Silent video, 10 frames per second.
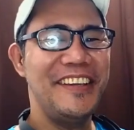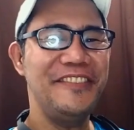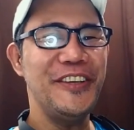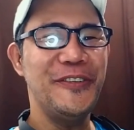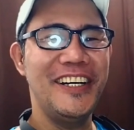Hey
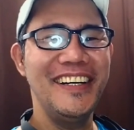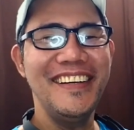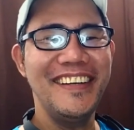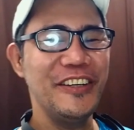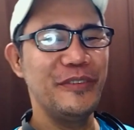everyone,
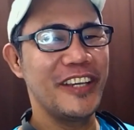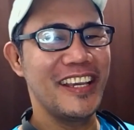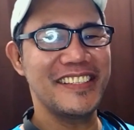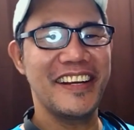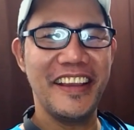I hope you
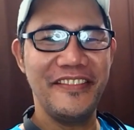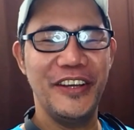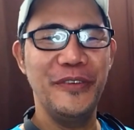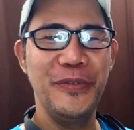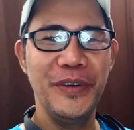guys are
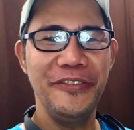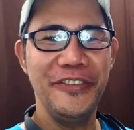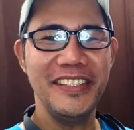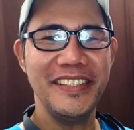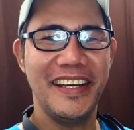having a
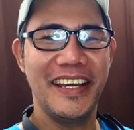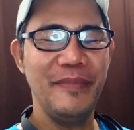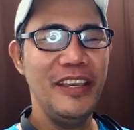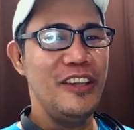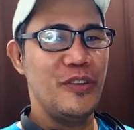wonderful
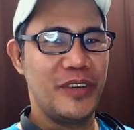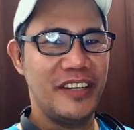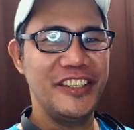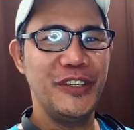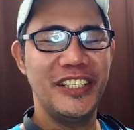time
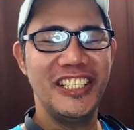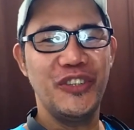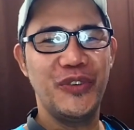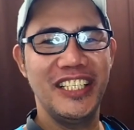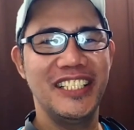wherever you are in
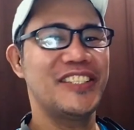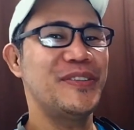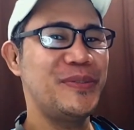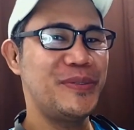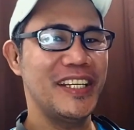the world
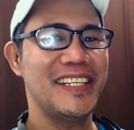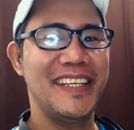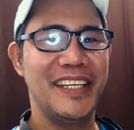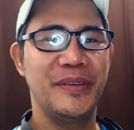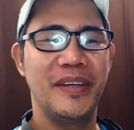right
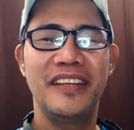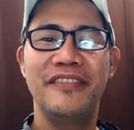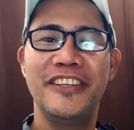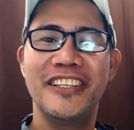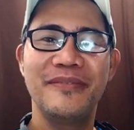now. And
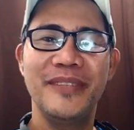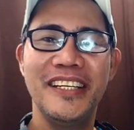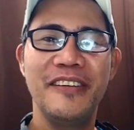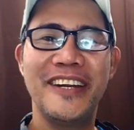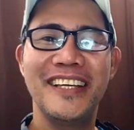if you're
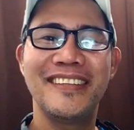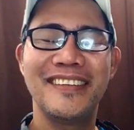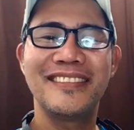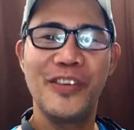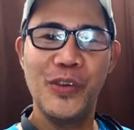completely brand new to
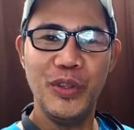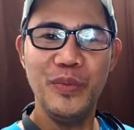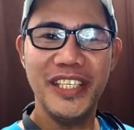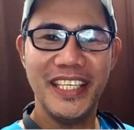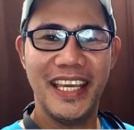this
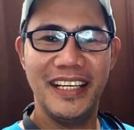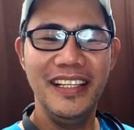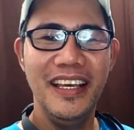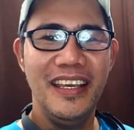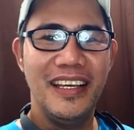YouTube
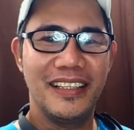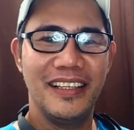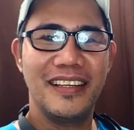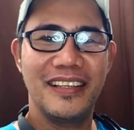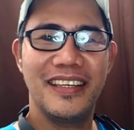channel, I'd
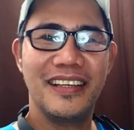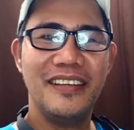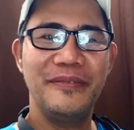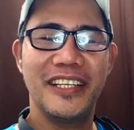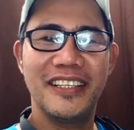like you to check
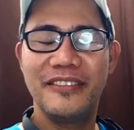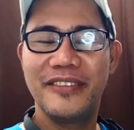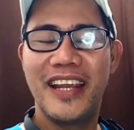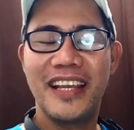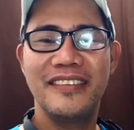out my other
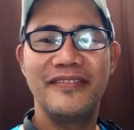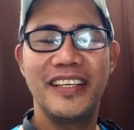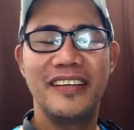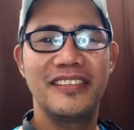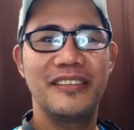reaction
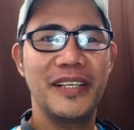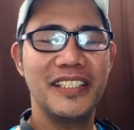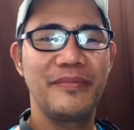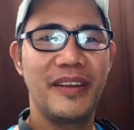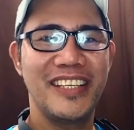videos,
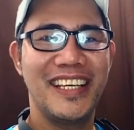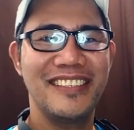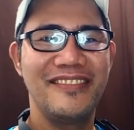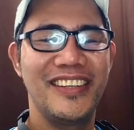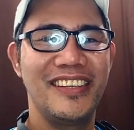especially my
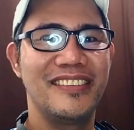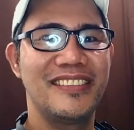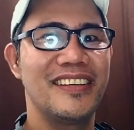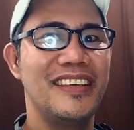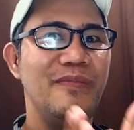reaction
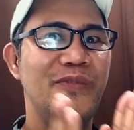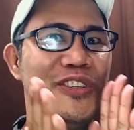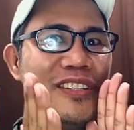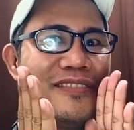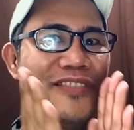videos to Kim
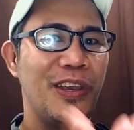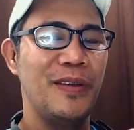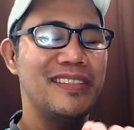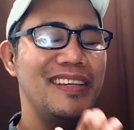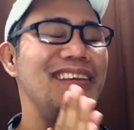Hojoong's
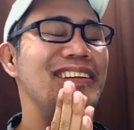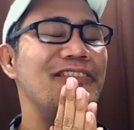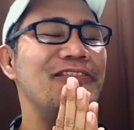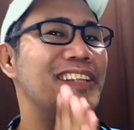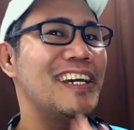videos. And
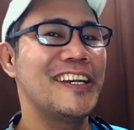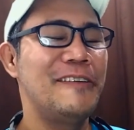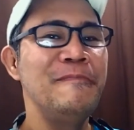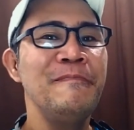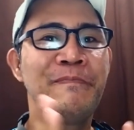if you like
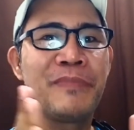them,